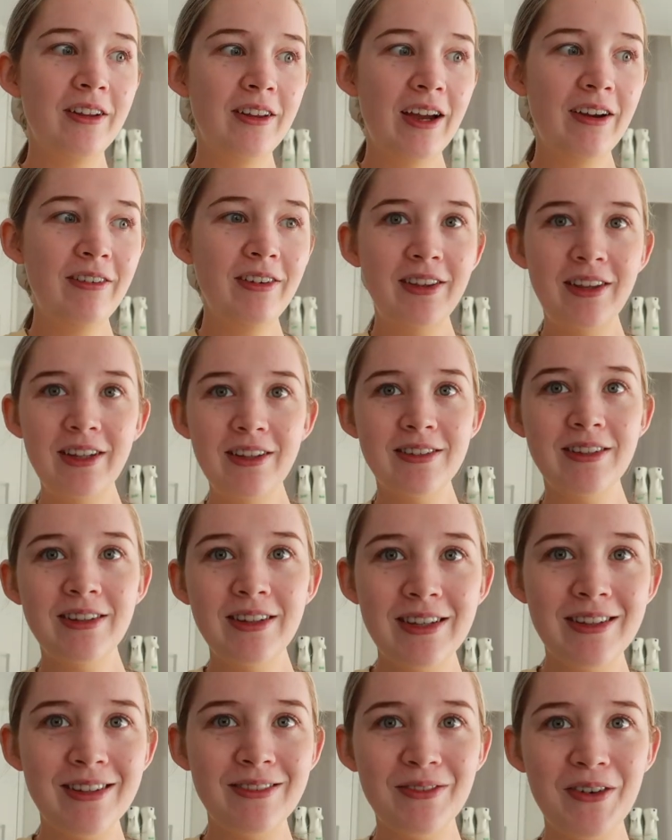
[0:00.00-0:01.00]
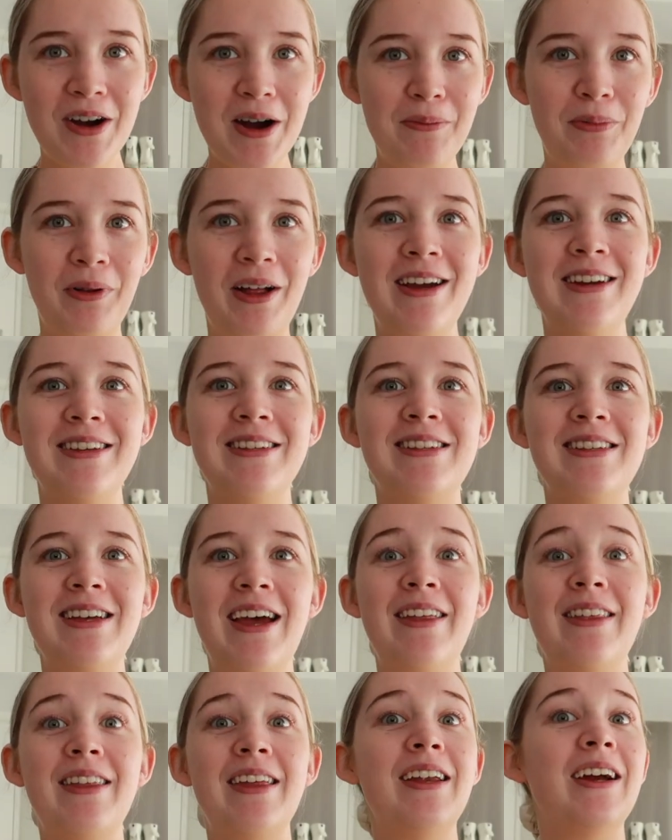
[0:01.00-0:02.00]
everything's in the right place
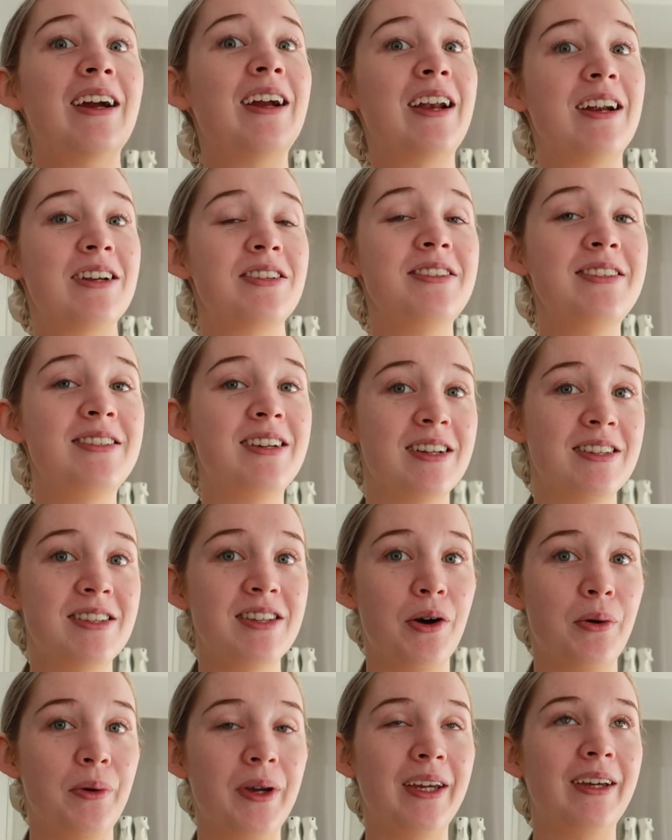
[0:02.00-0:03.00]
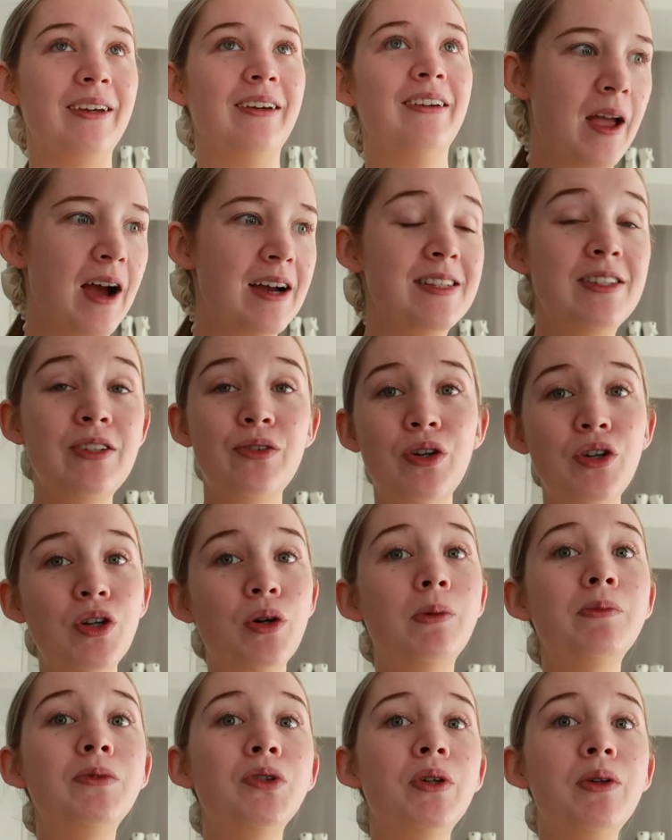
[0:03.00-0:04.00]
and then I can actually start sewing. I still don't know
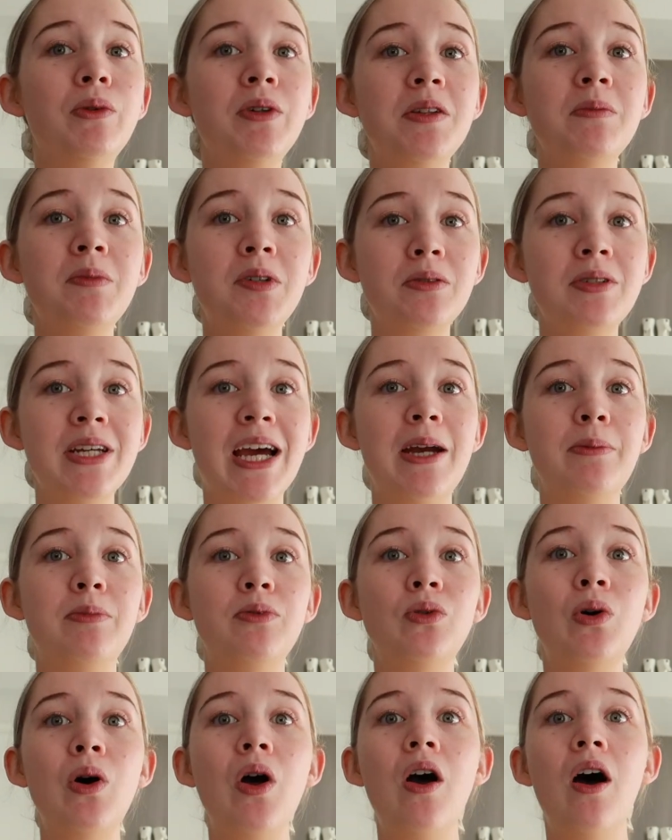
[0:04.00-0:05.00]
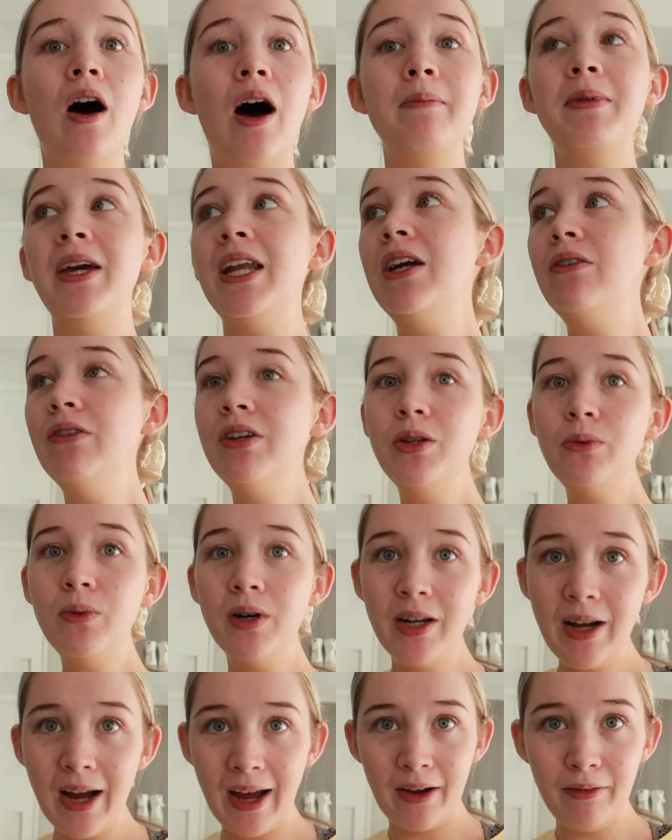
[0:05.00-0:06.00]
what I'm doing with the middle table. I'm getting rid of the
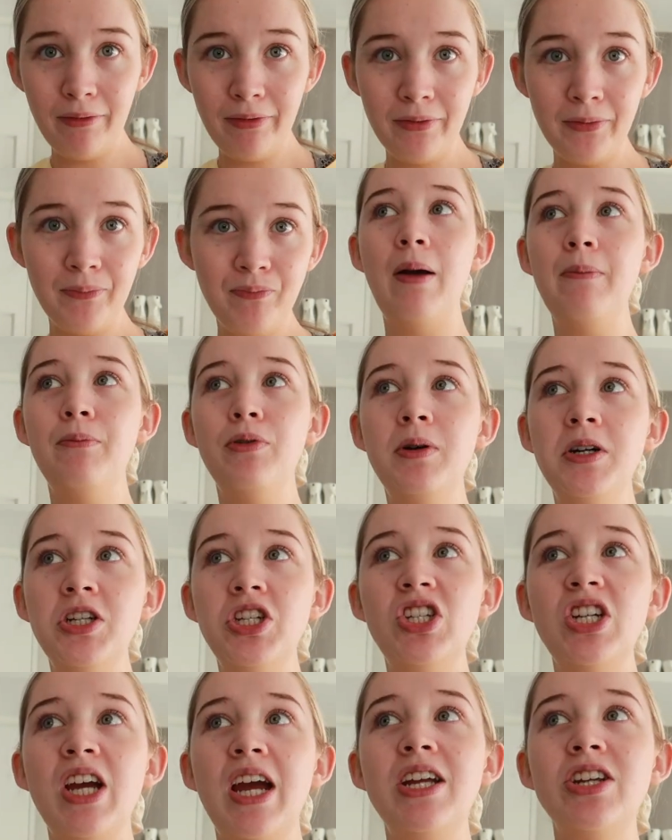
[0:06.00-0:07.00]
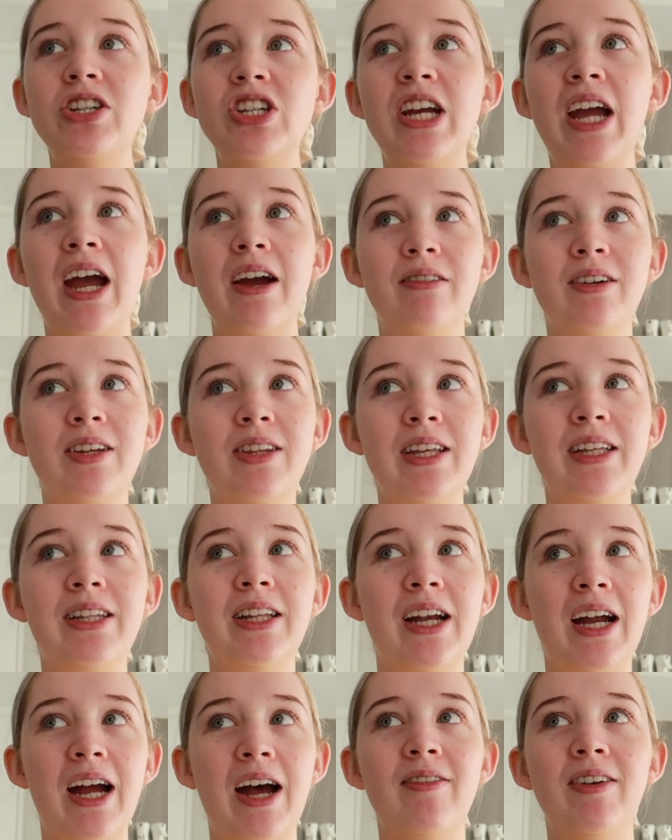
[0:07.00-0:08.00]
one I have. I'm pretty much changing everything
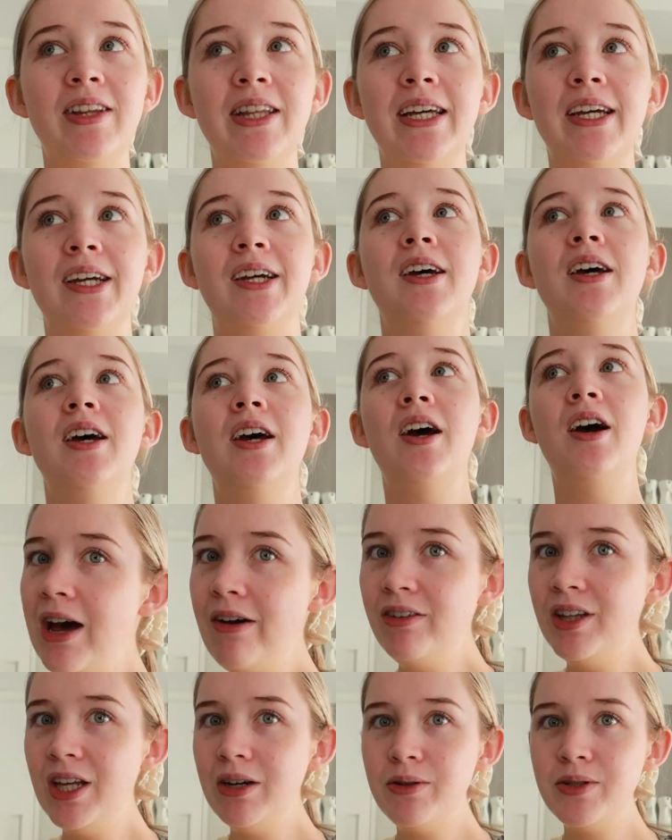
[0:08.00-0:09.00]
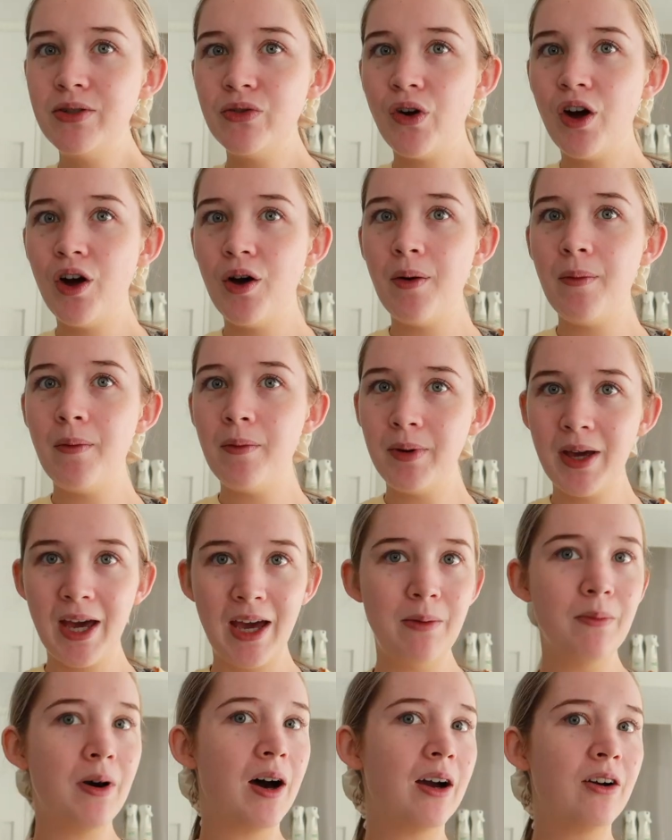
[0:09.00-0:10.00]
that I have in there. I have in there was from
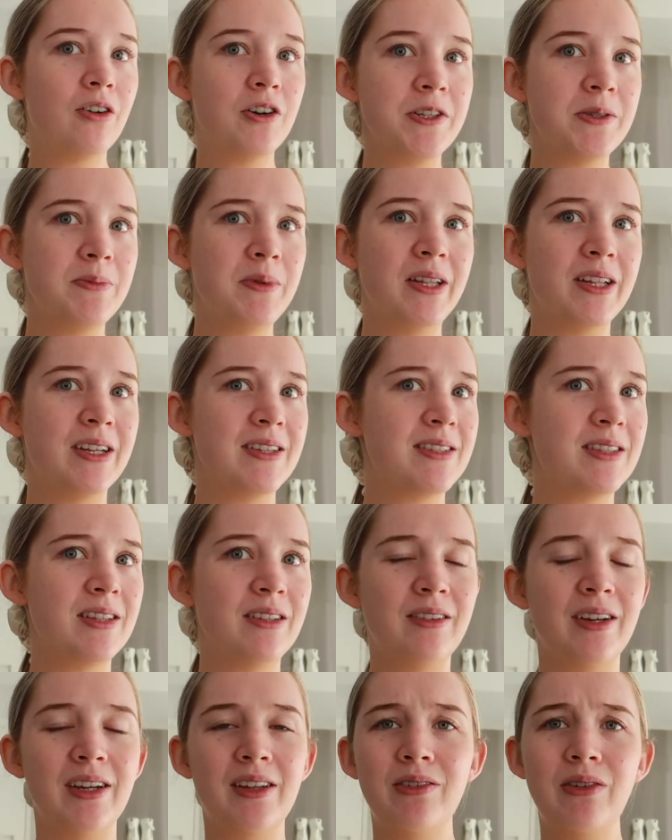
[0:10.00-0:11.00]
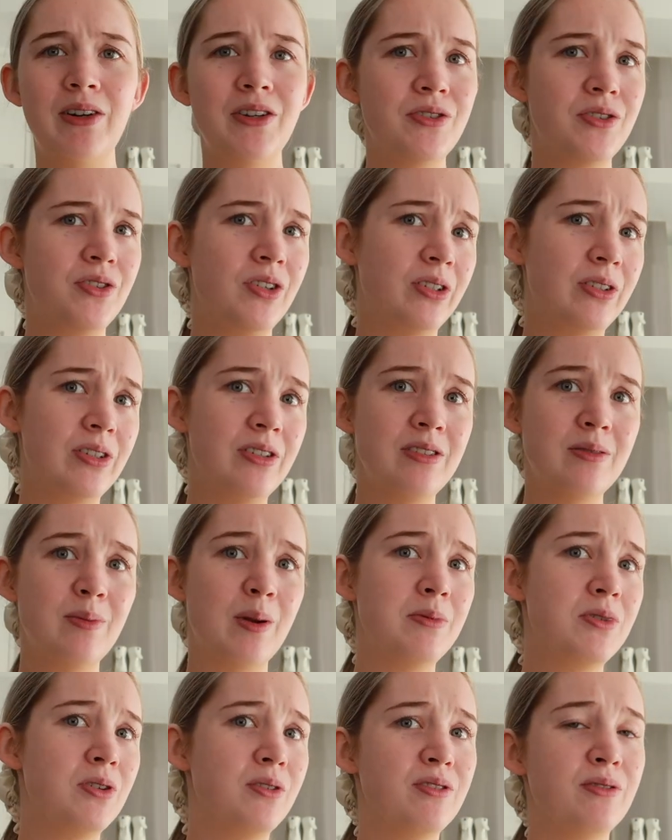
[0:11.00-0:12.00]
Kmart. It cost me less than like three hundred dollars,
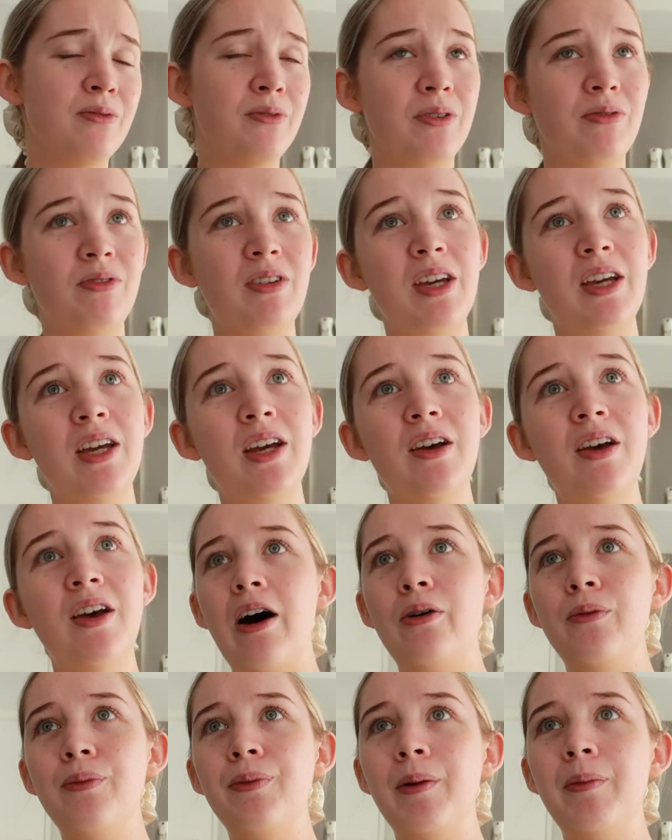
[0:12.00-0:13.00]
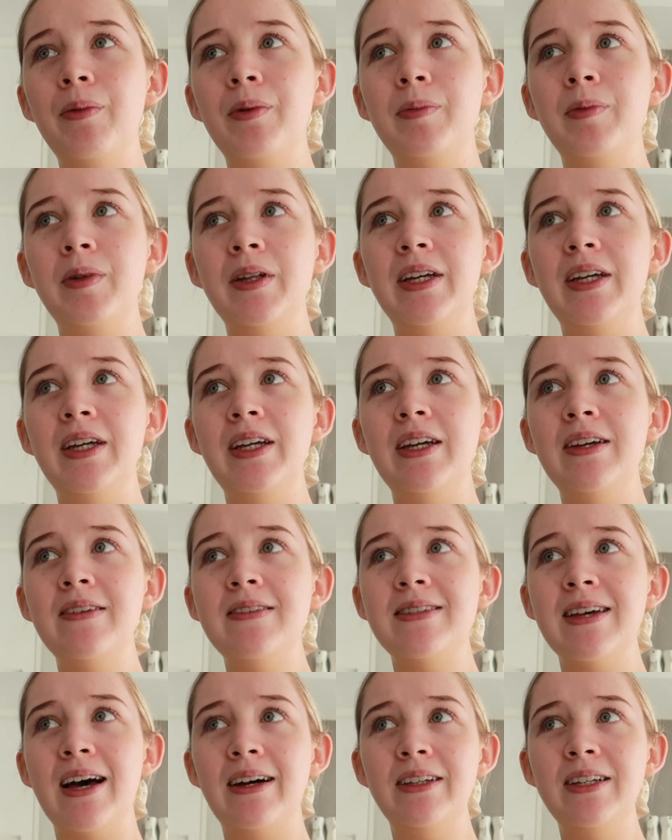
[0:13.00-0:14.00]
maybe two hundred fifty dollars. I'll probably
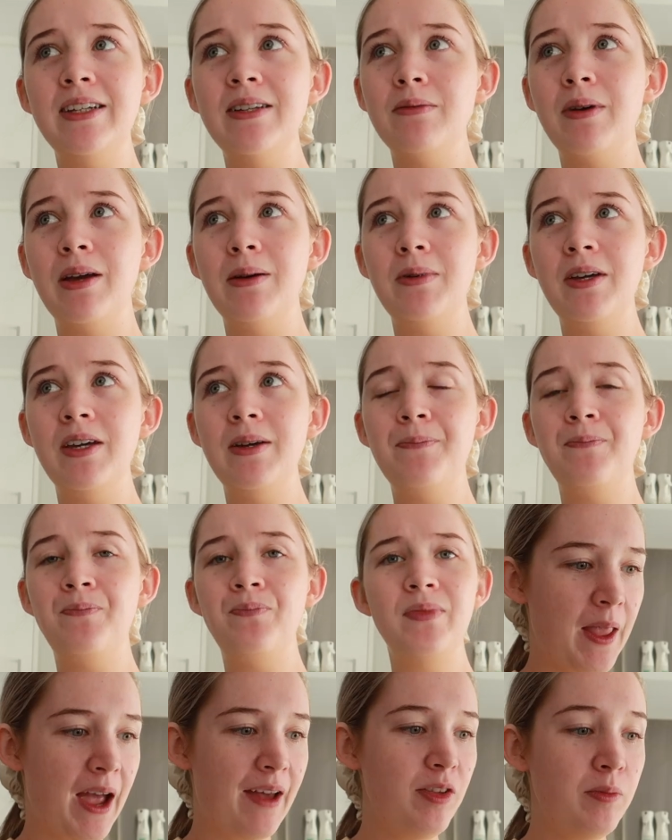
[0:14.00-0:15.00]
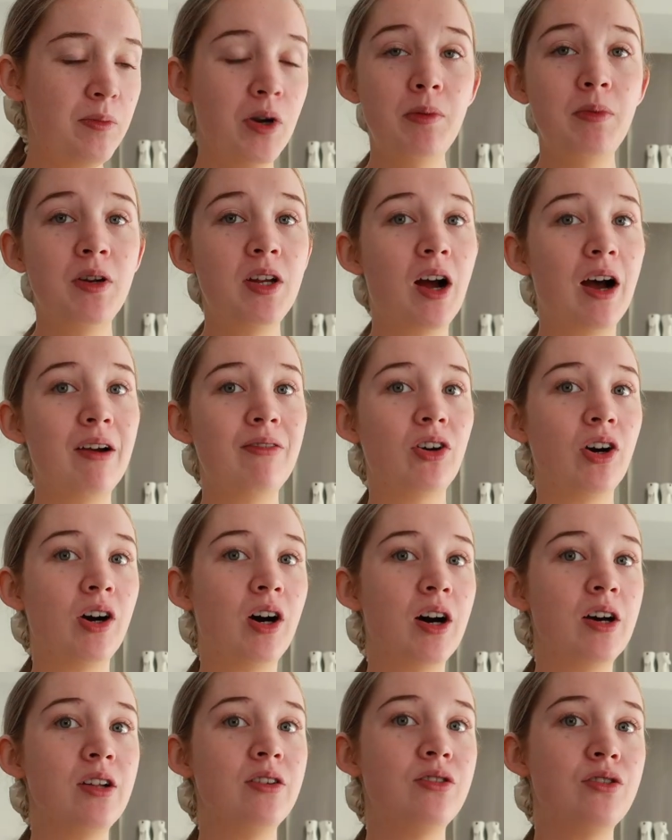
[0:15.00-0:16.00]
sell it maybe. At the moment I've
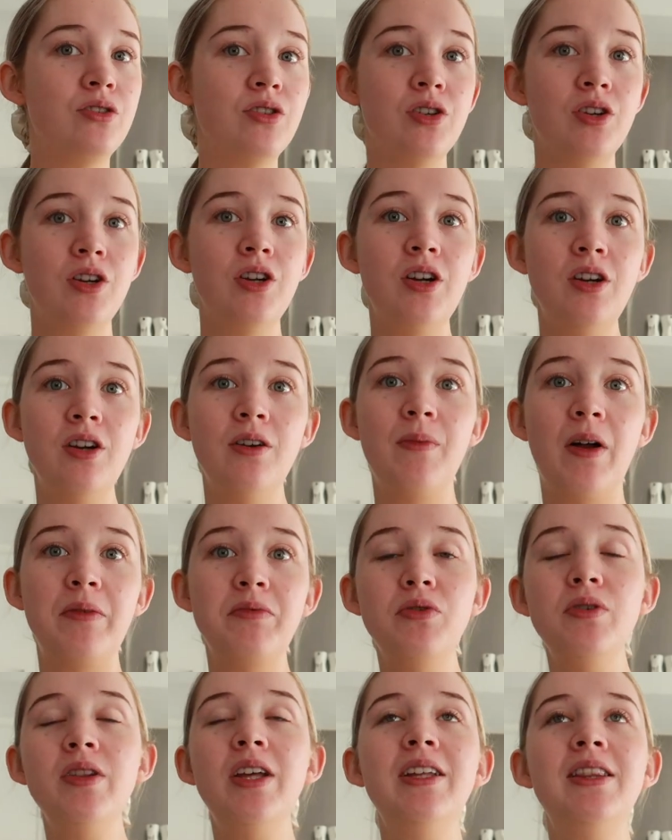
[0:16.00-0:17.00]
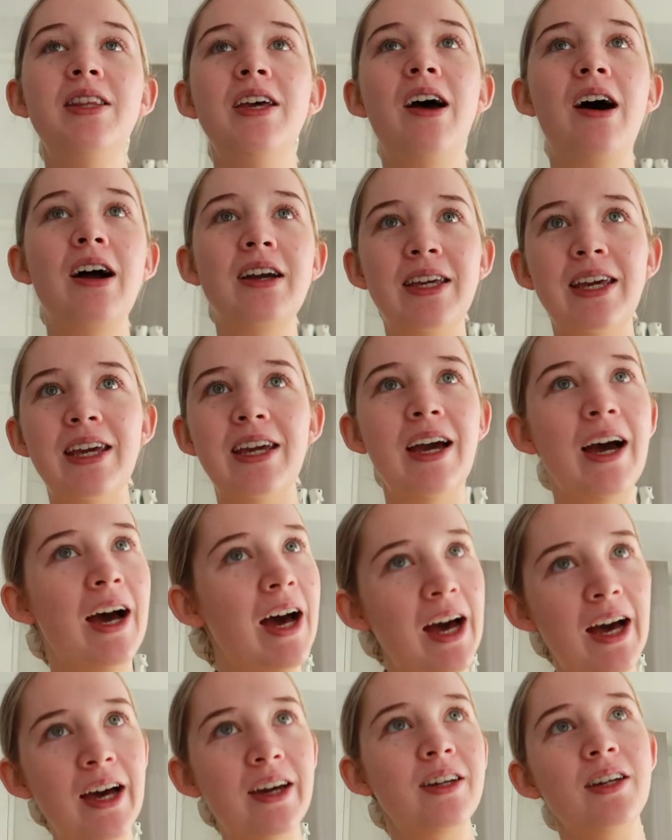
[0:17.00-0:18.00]
got two, I'm doing like the IKEA
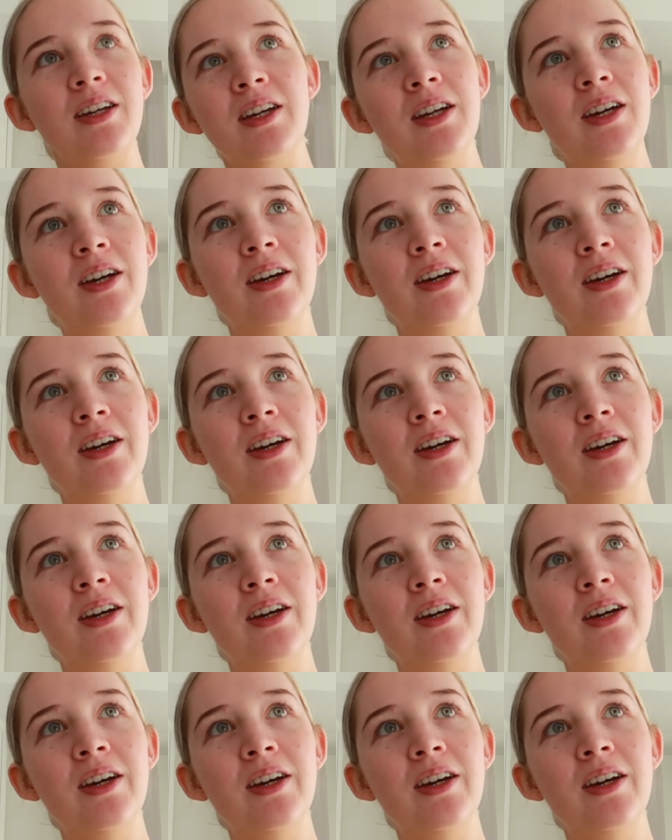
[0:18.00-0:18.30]
hack.